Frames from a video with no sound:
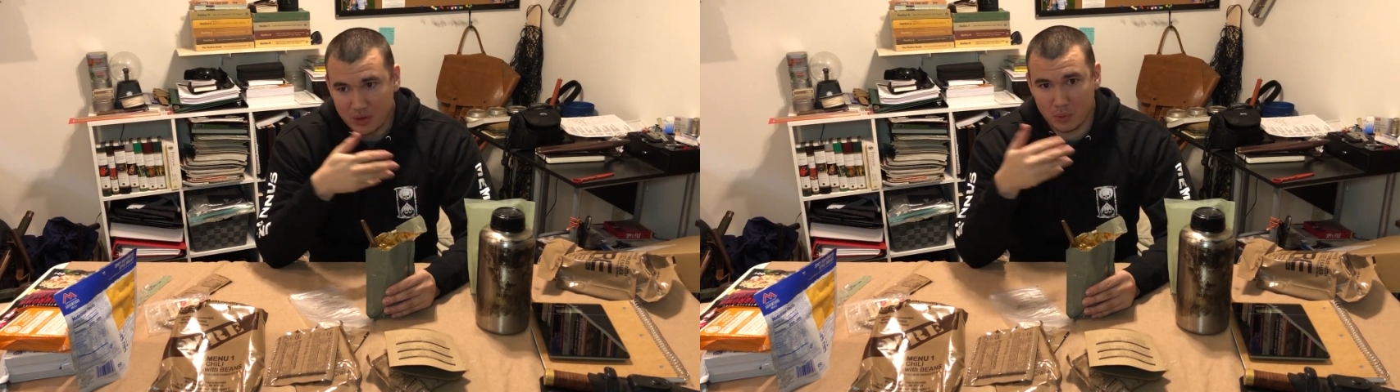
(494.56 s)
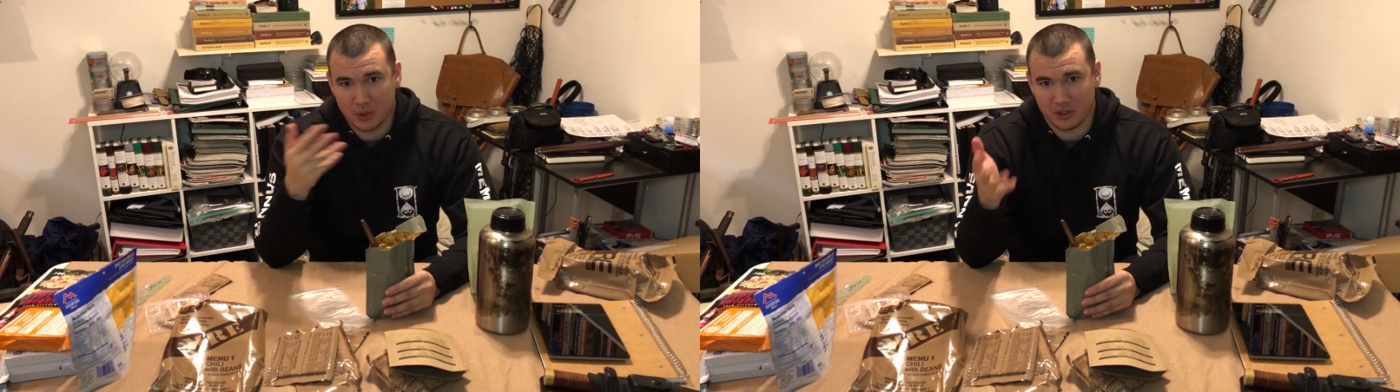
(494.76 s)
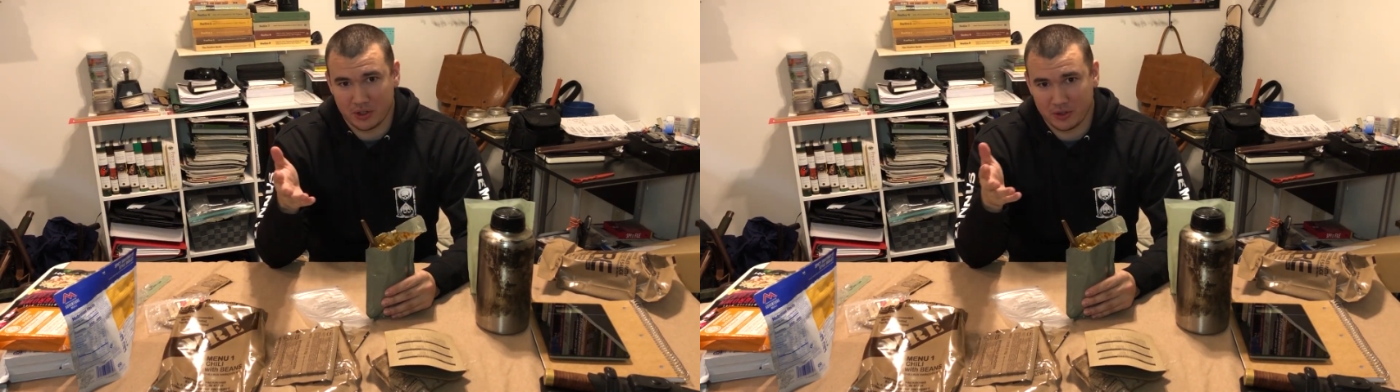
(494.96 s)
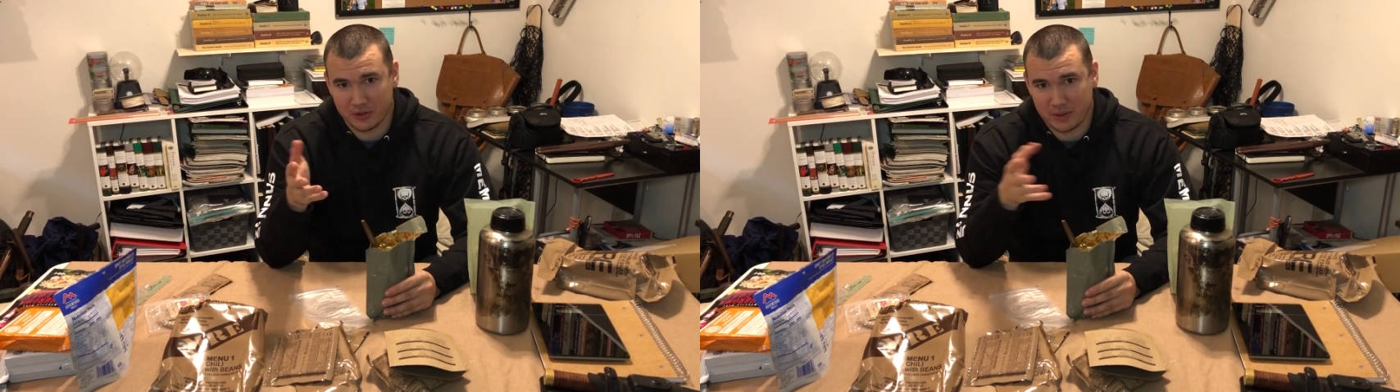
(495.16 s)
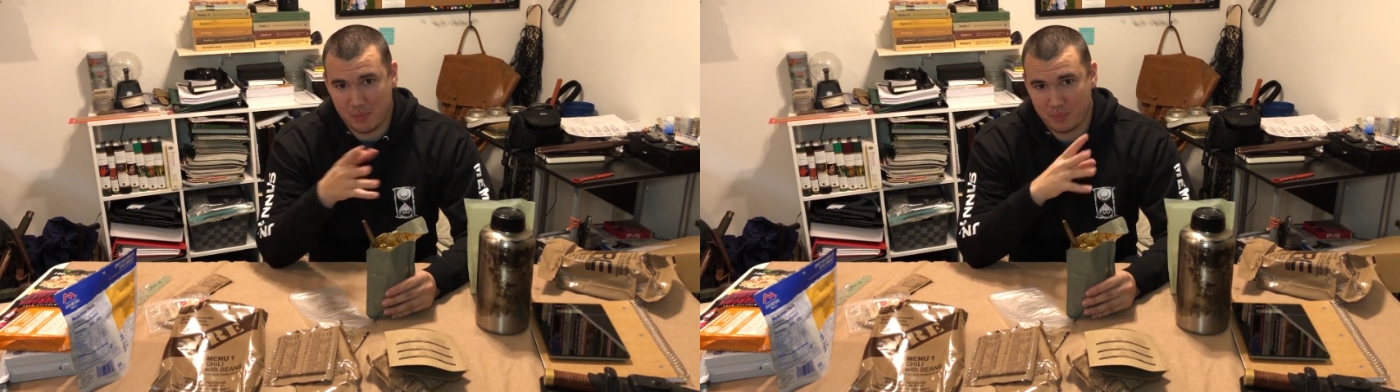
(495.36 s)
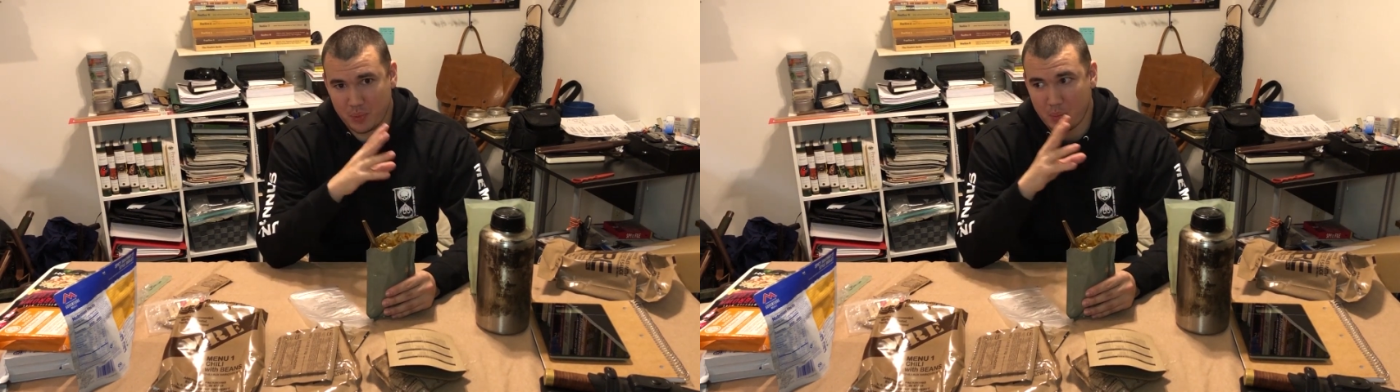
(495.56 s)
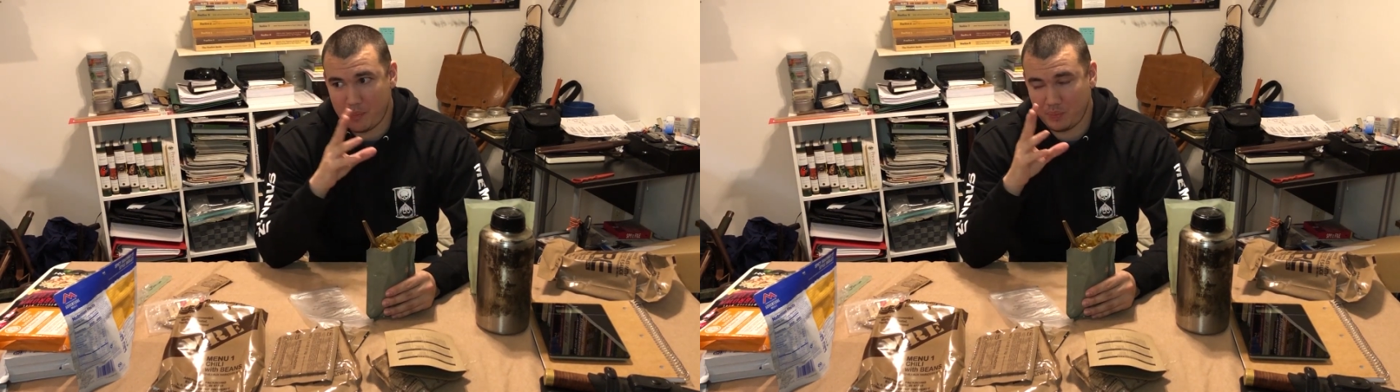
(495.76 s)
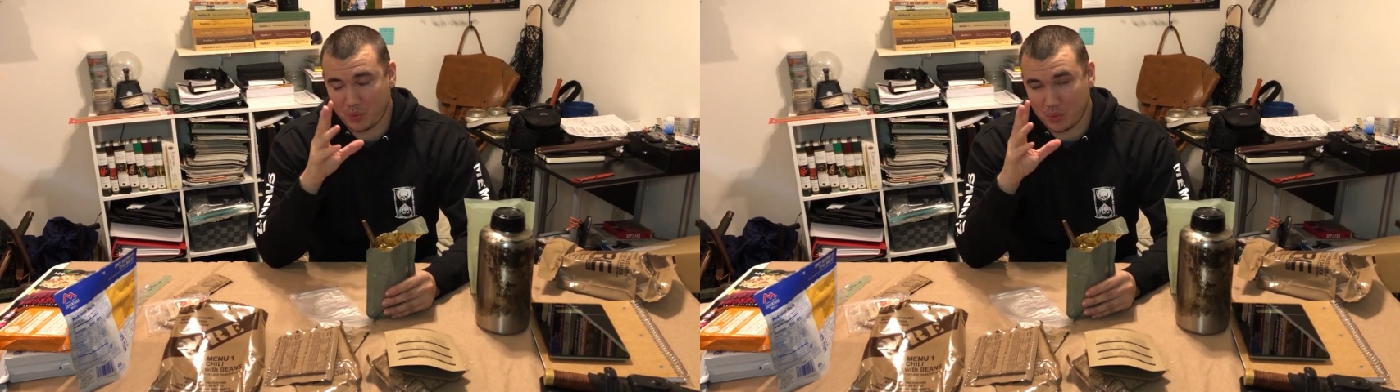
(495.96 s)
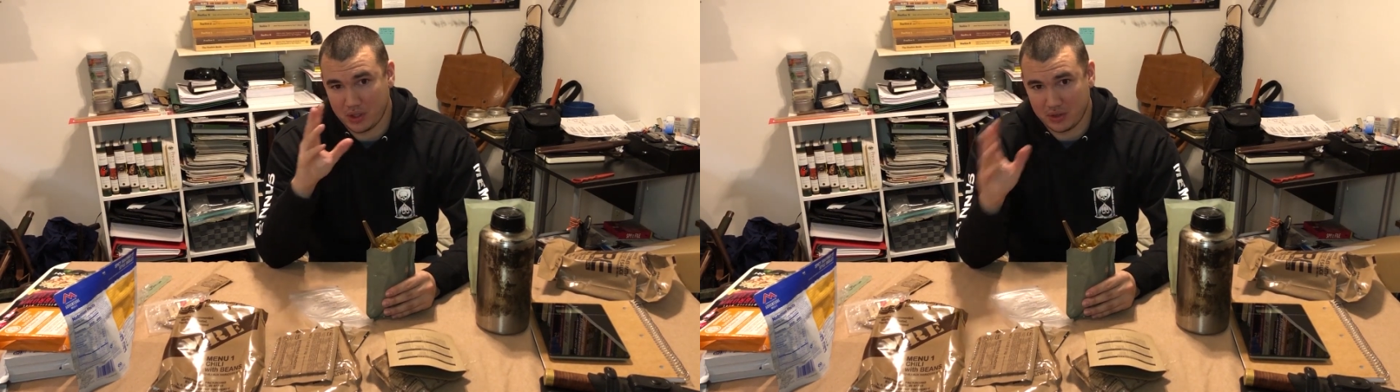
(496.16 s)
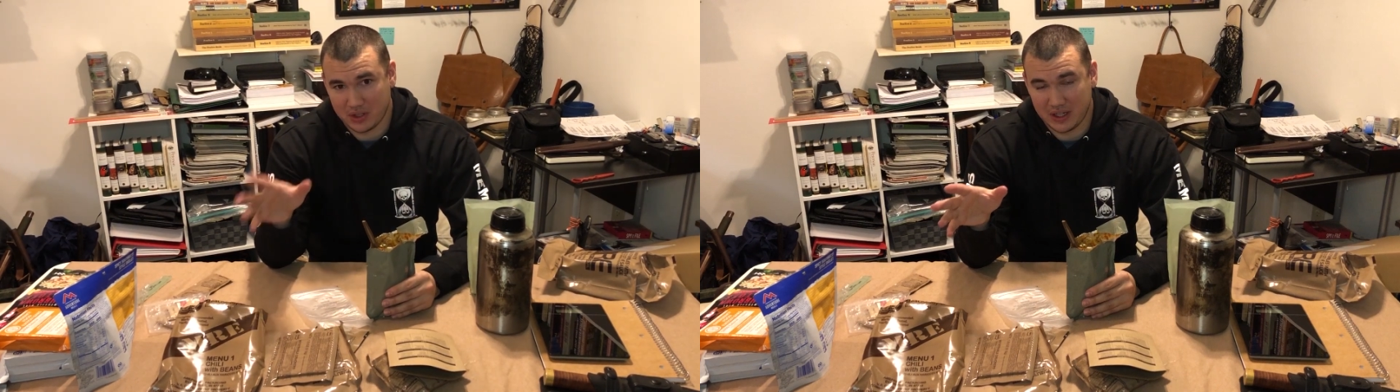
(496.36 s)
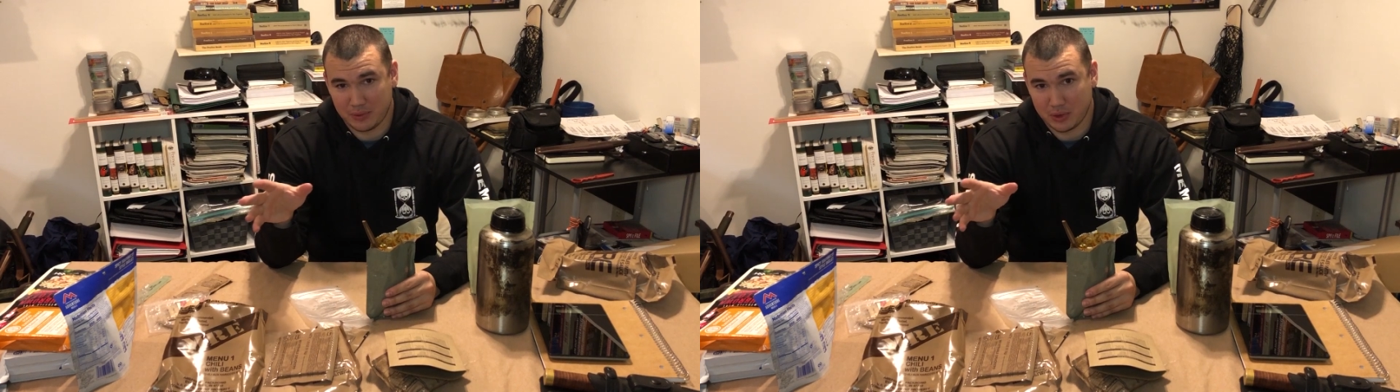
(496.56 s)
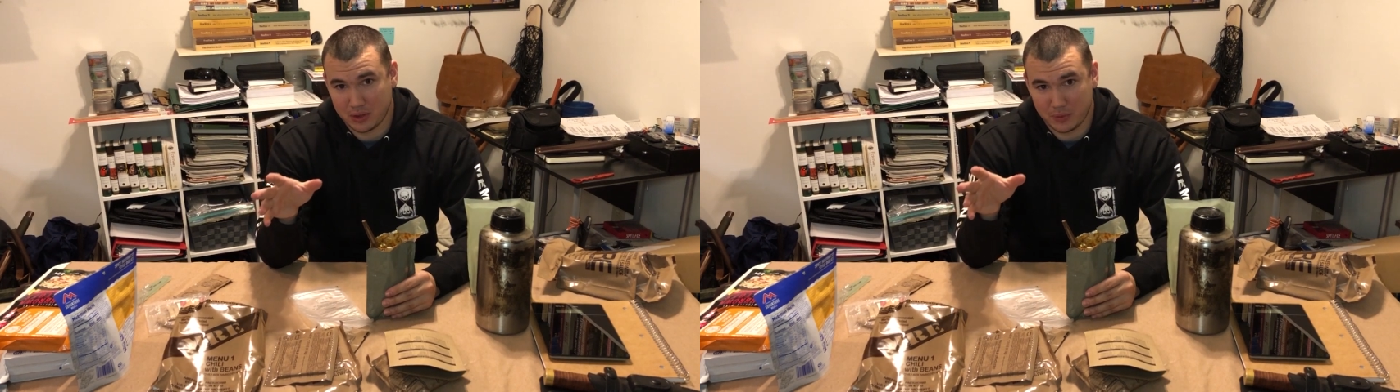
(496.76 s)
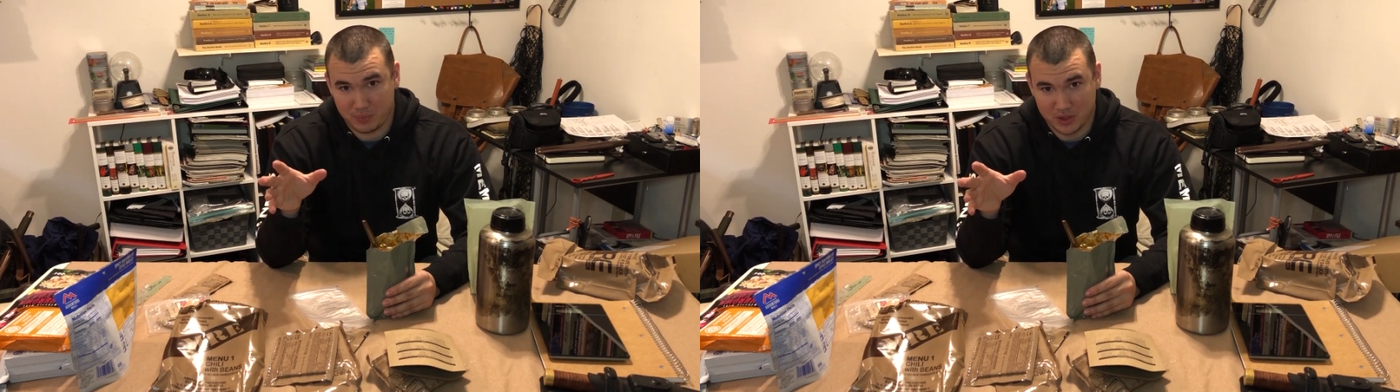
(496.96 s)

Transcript: when you're hungry, when you're done after